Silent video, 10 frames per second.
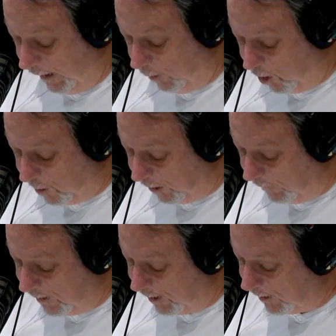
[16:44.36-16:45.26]
In which
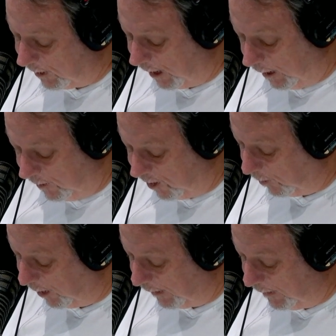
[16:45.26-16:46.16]
province is the town
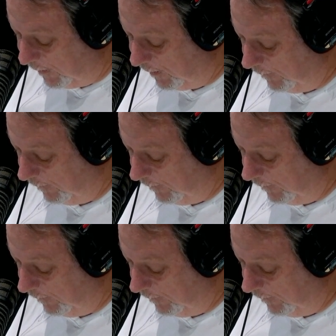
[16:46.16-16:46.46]
Springs?